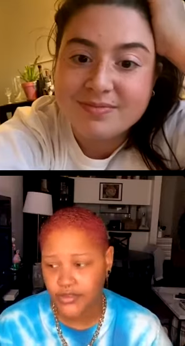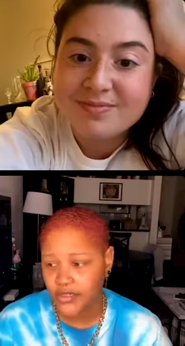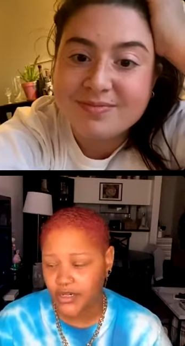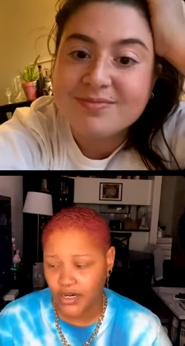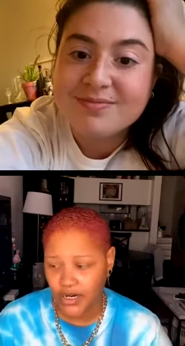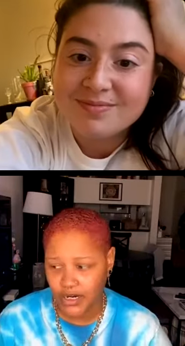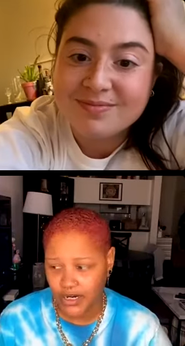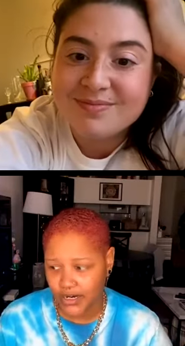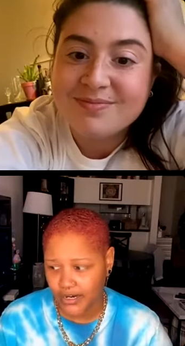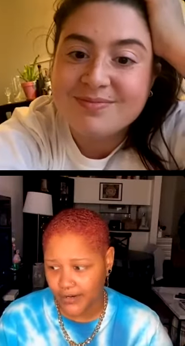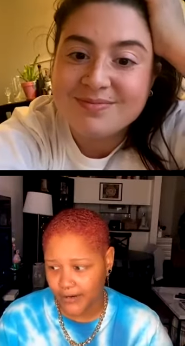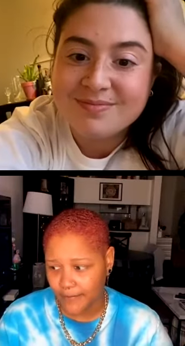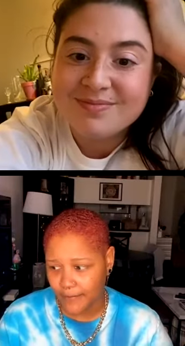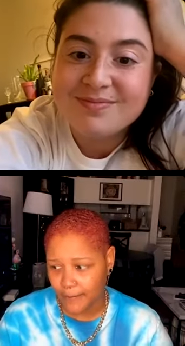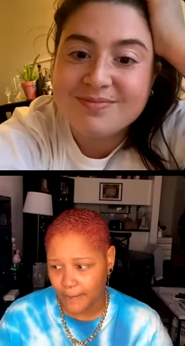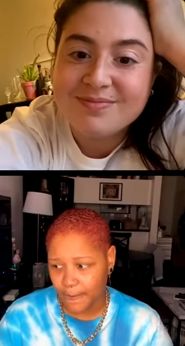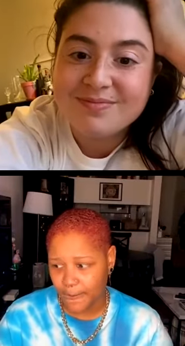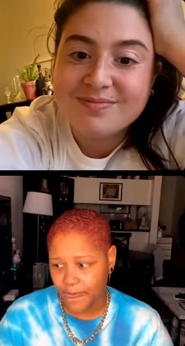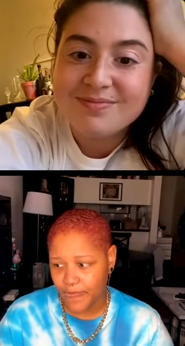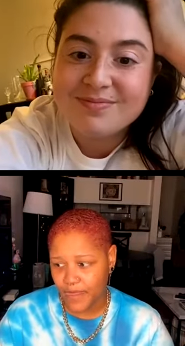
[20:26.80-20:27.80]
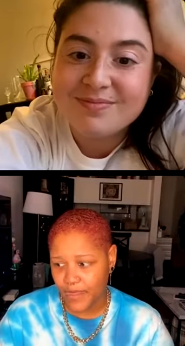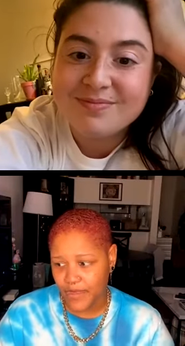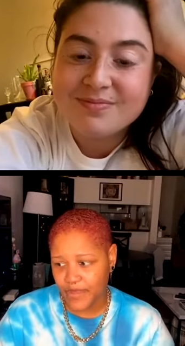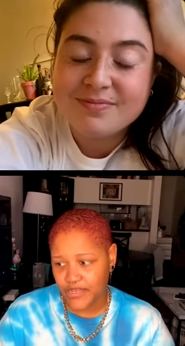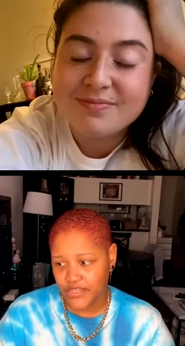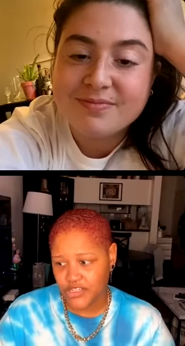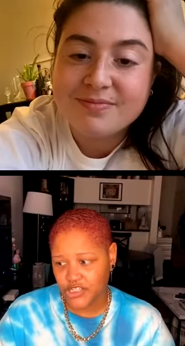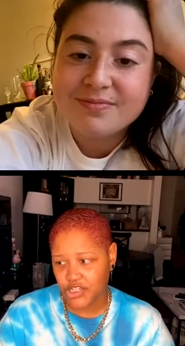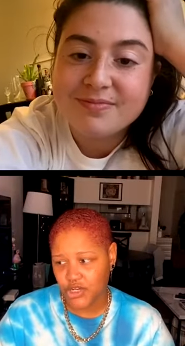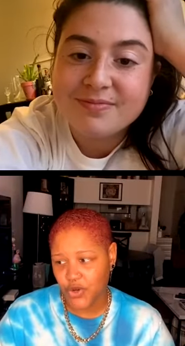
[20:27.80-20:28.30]
Speaker 1: Um,
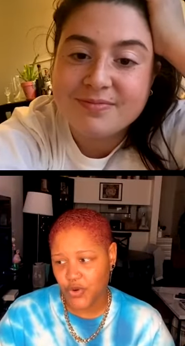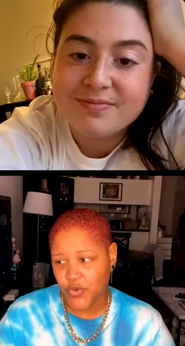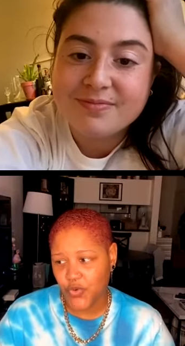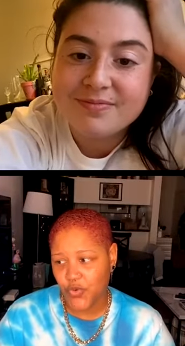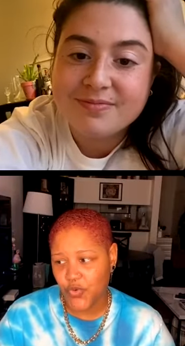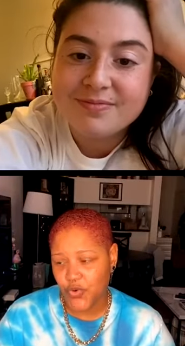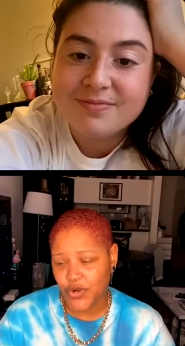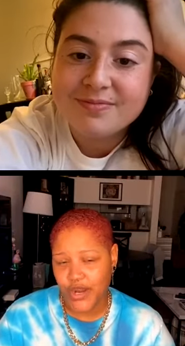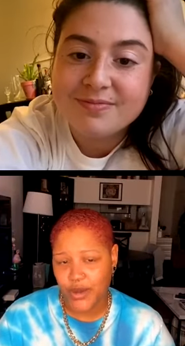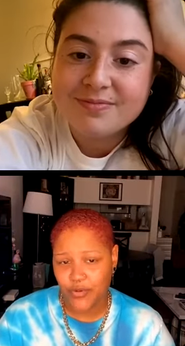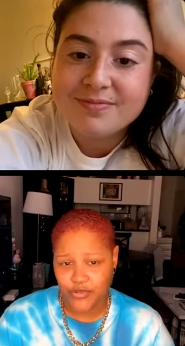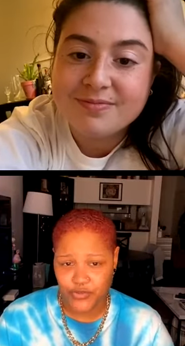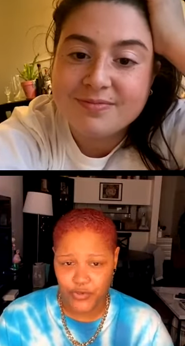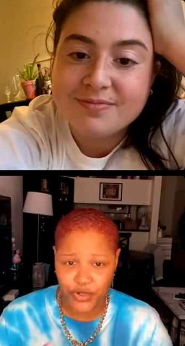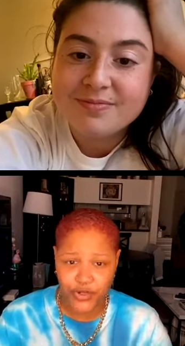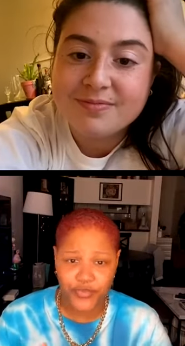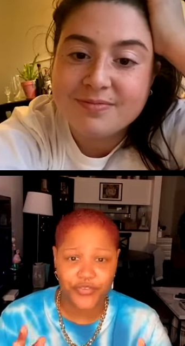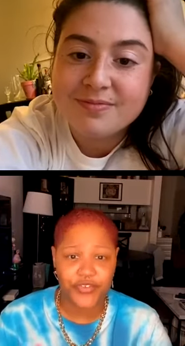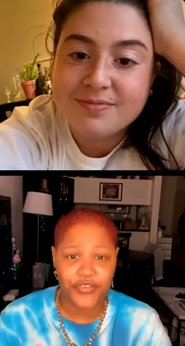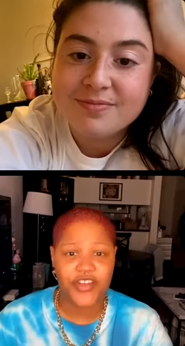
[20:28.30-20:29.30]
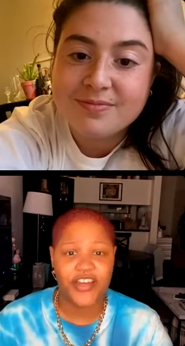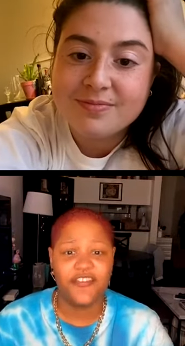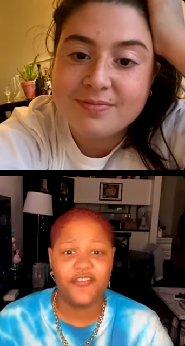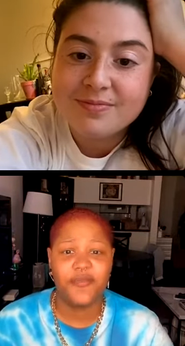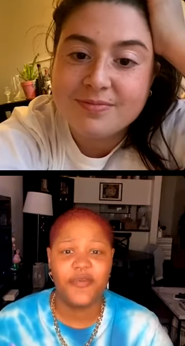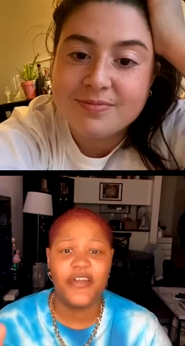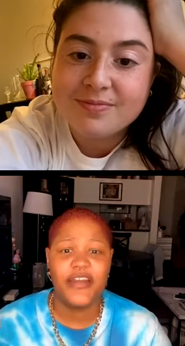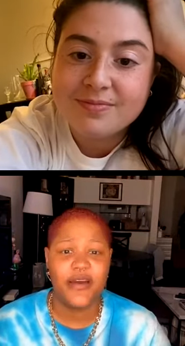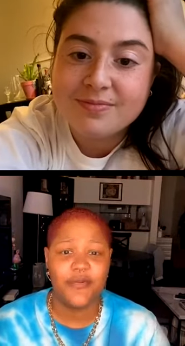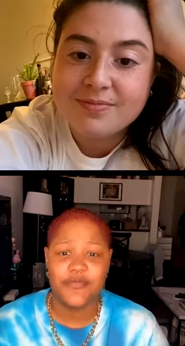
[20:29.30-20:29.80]
so when I was working for the
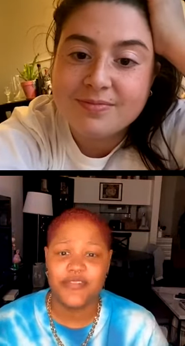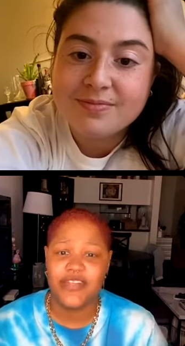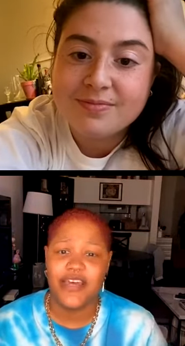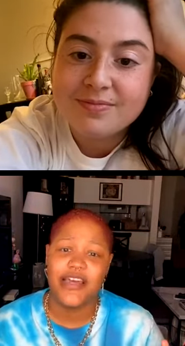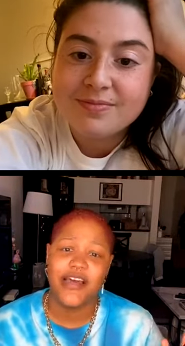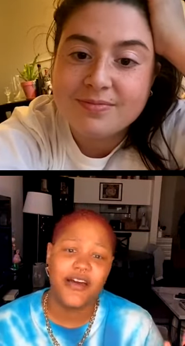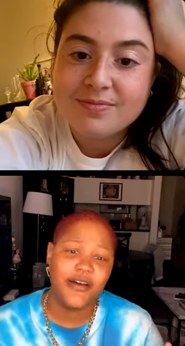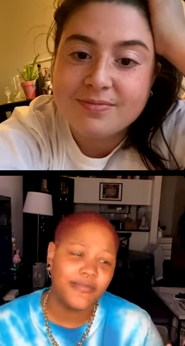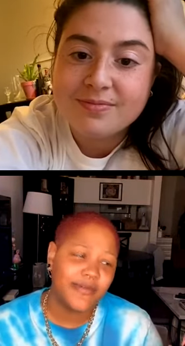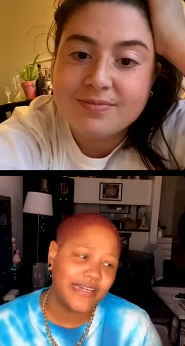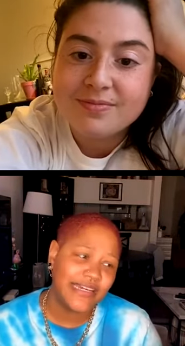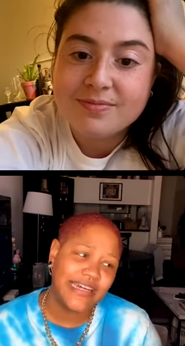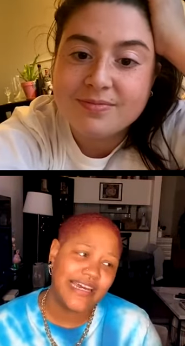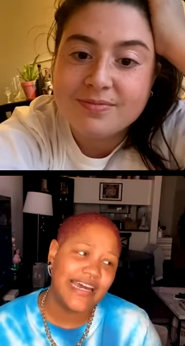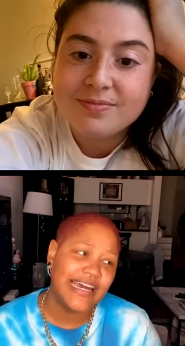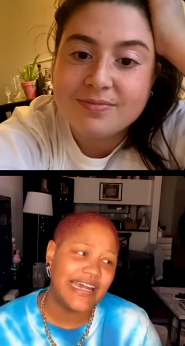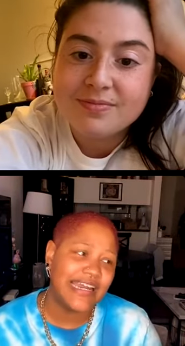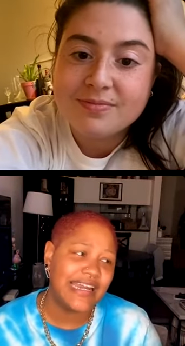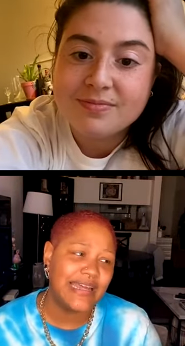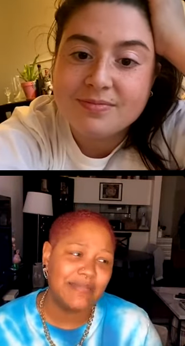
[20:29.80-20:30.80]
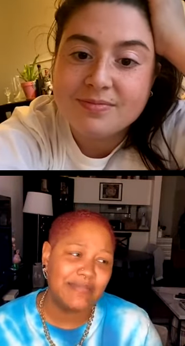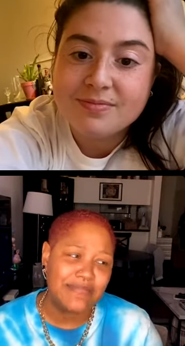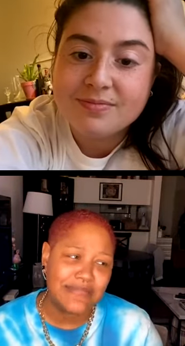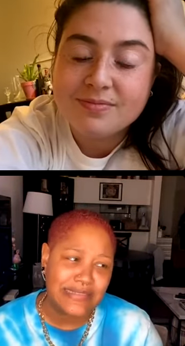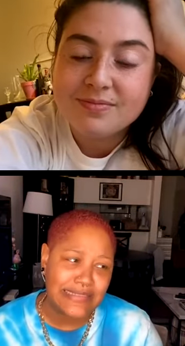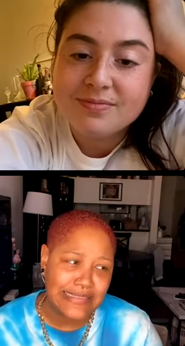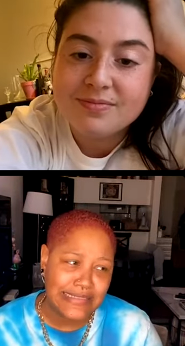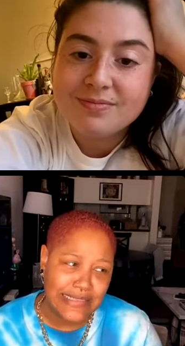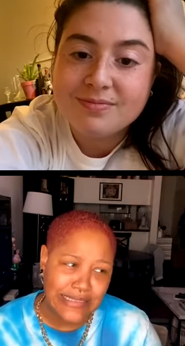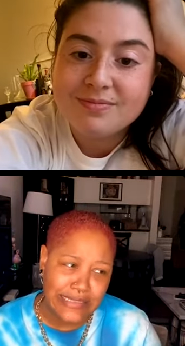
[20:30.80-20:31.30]
government, I was like, oh my God, I'm
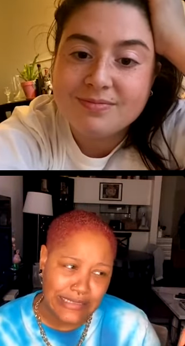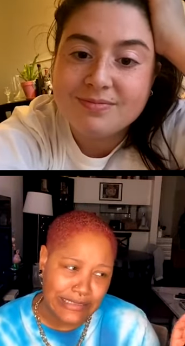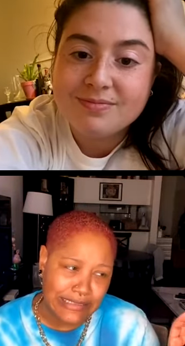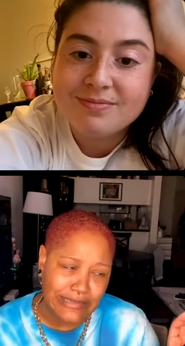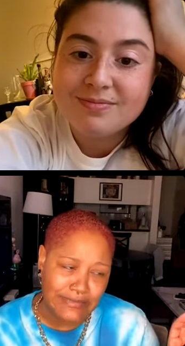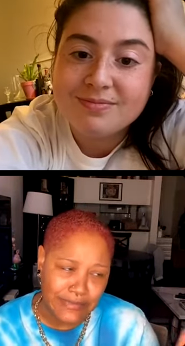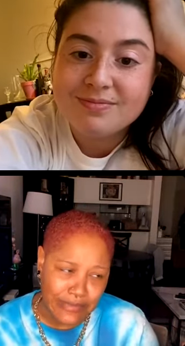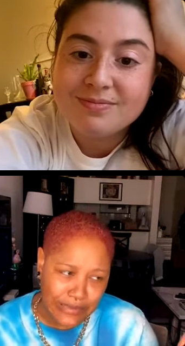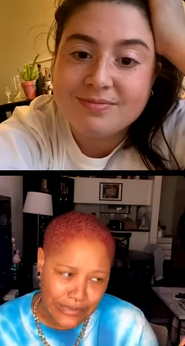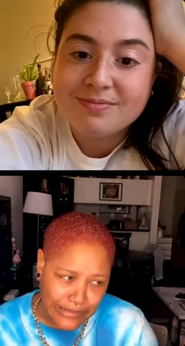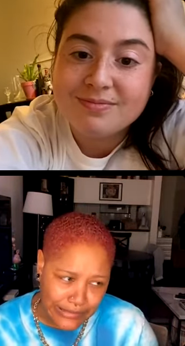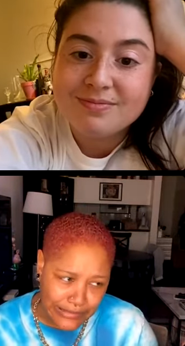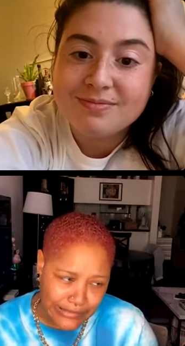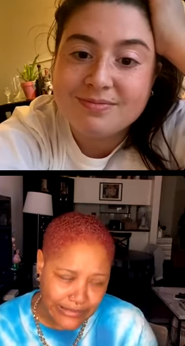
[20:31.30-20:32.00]
so bored.